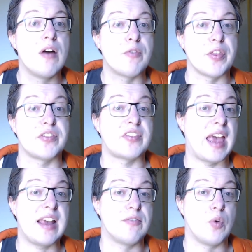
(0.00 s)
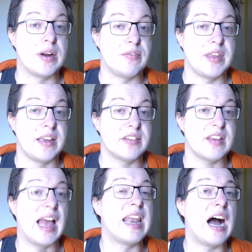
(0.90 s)
for the sake of one of
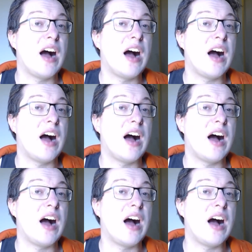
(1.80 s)
these, and